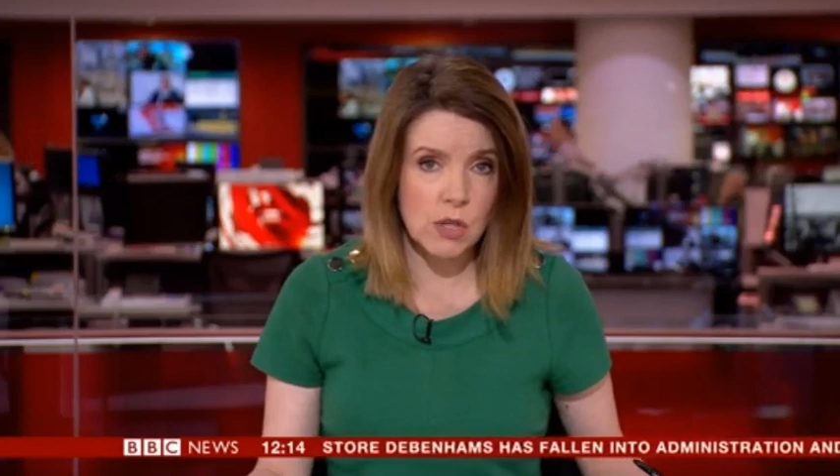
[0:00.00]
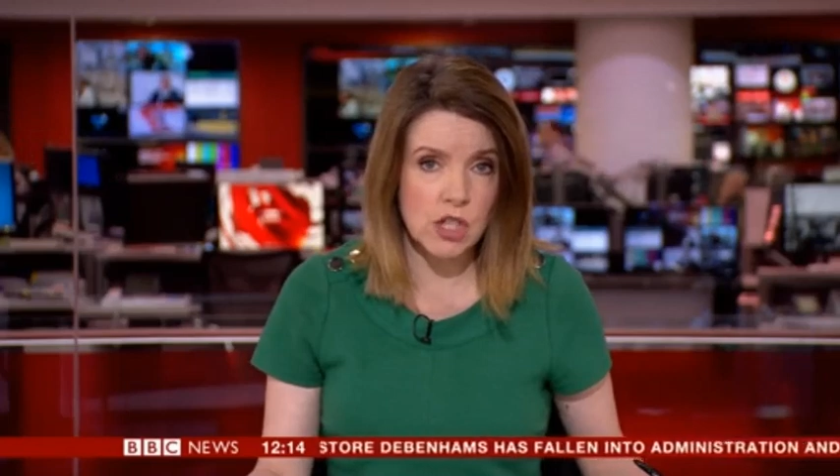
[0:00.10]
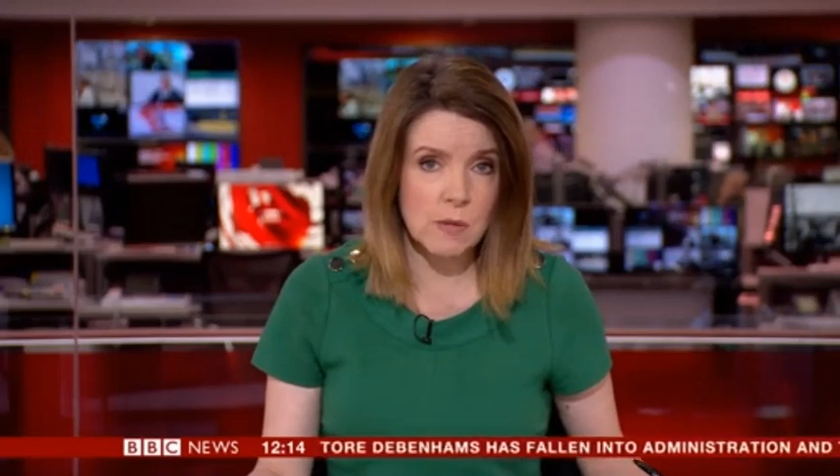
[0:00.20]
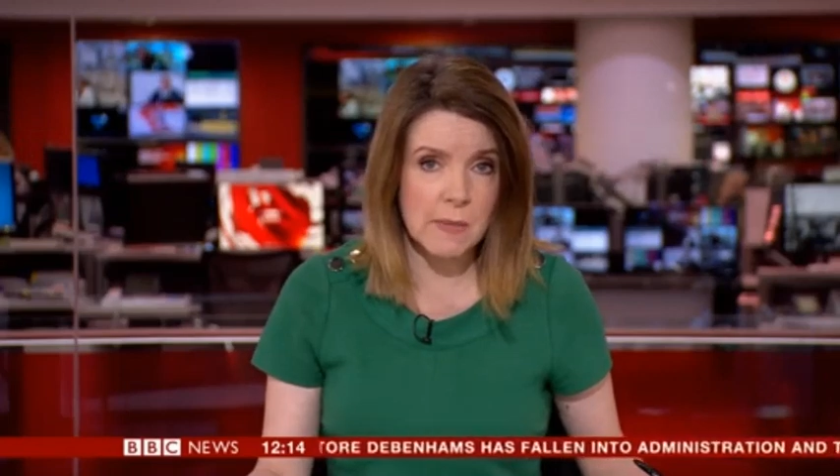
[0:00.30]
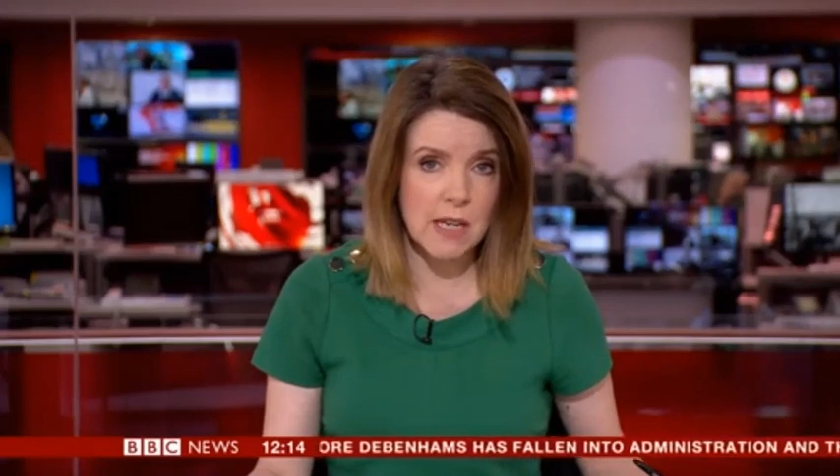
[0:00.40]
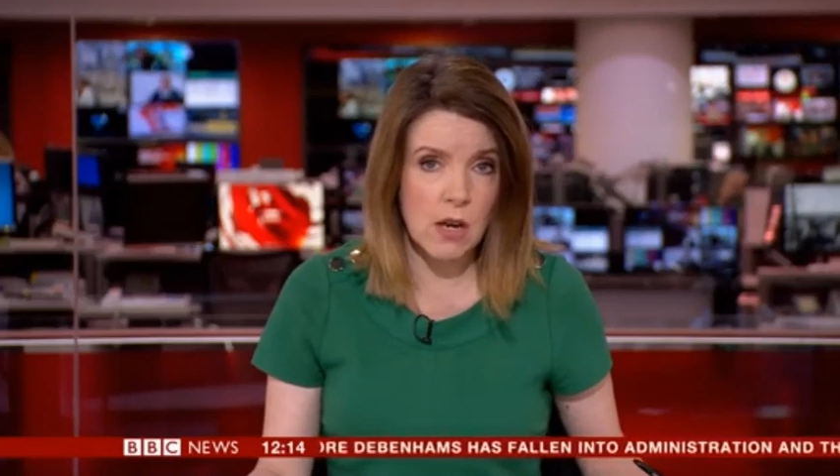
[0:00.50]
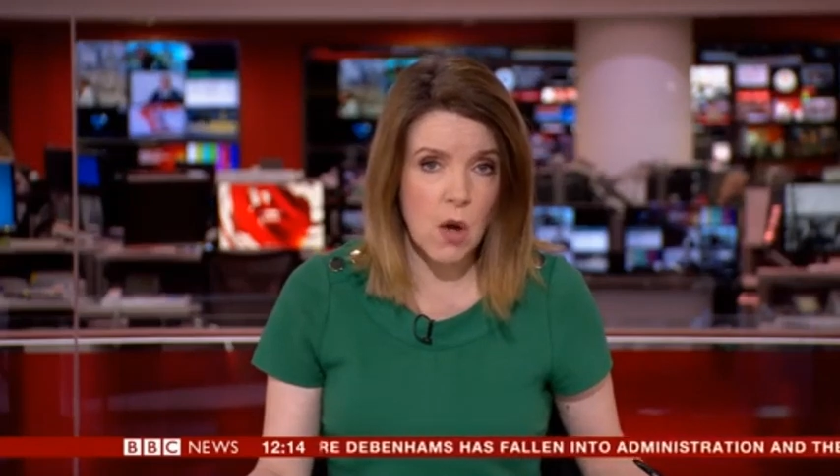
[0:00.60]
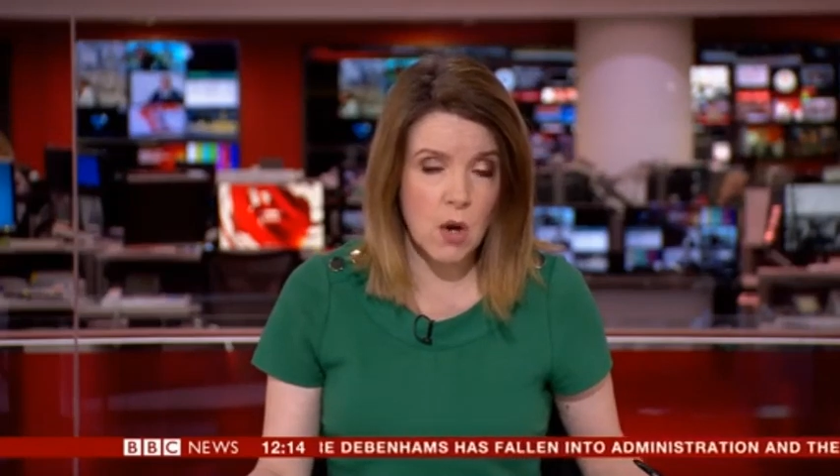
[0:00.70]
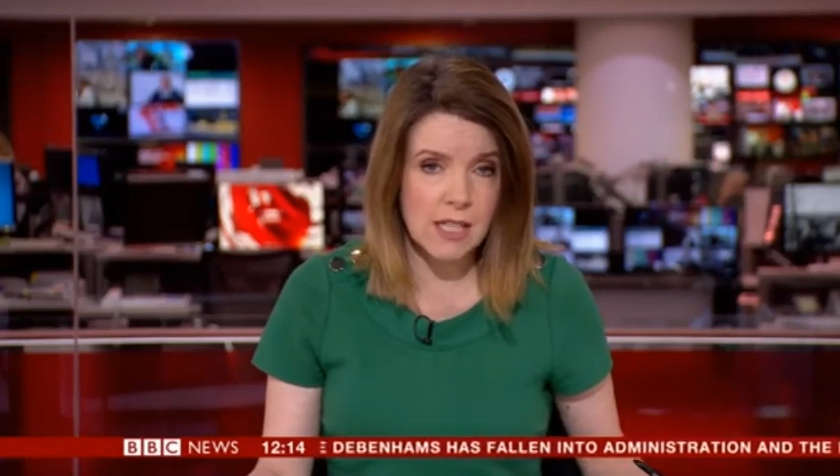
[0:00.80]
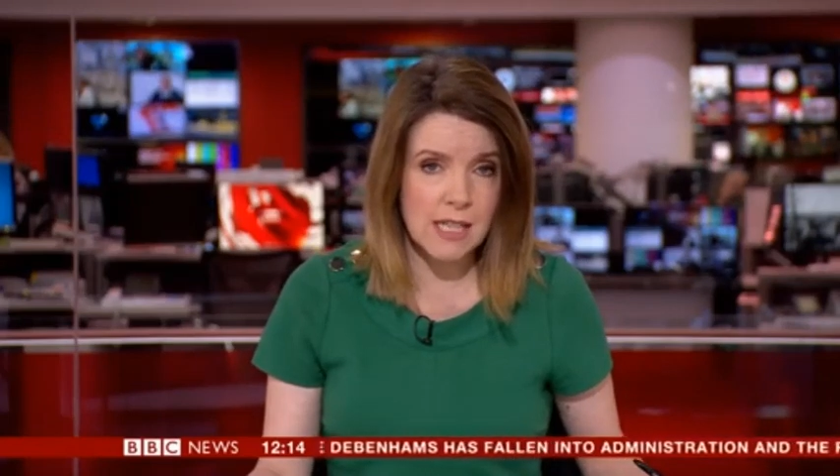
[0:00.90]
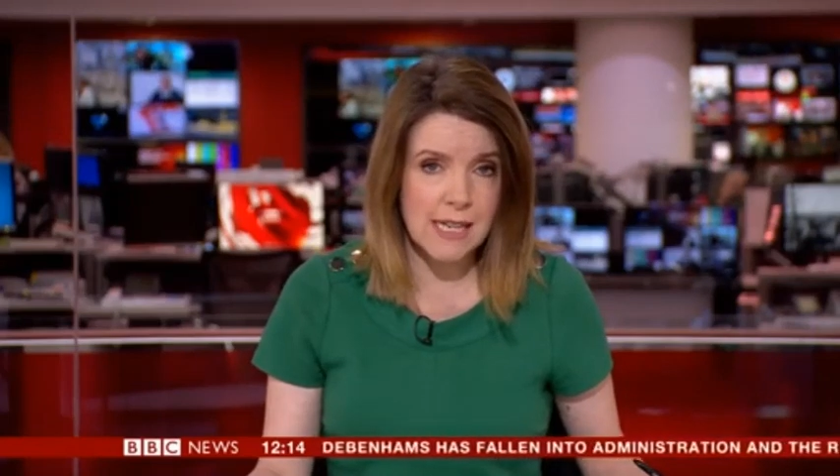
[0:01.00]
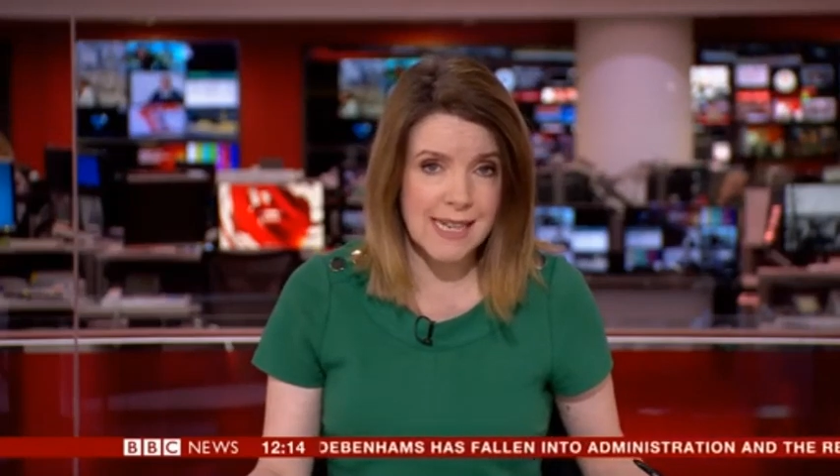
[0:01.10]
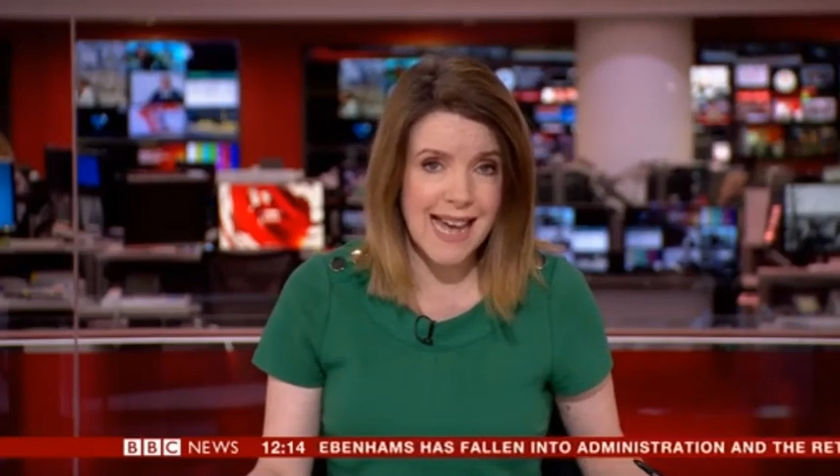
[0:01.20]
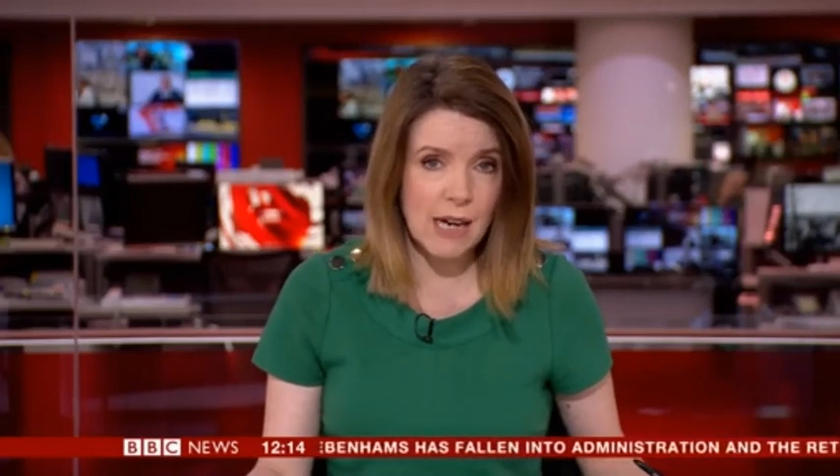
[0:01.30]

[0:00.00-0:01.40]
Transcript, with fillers: which has been locked in an